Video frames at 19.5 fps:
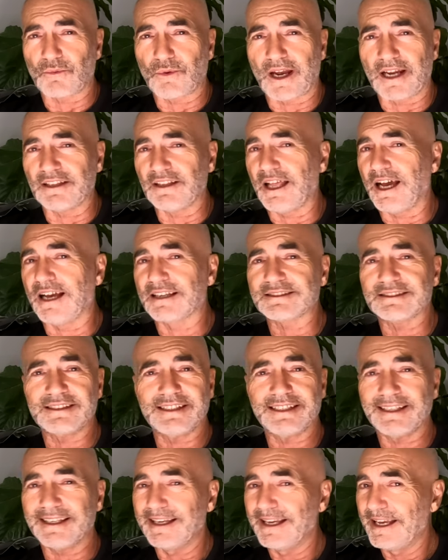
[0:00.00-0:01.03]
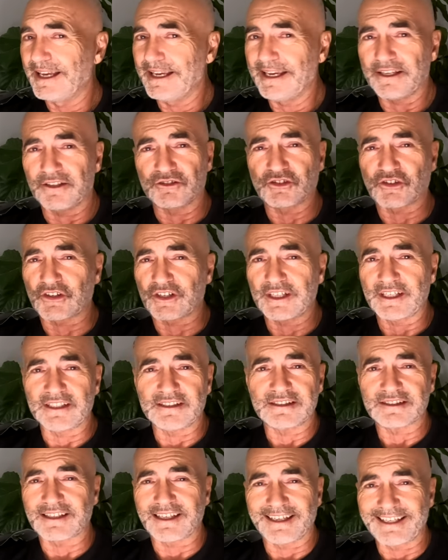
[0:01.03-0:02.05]
away last year, hit a tree
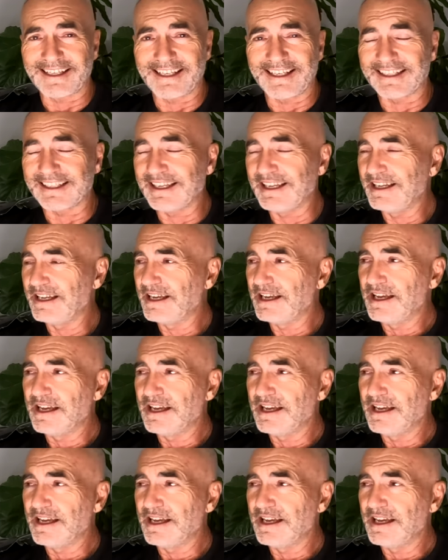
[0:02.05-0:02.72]
skiing.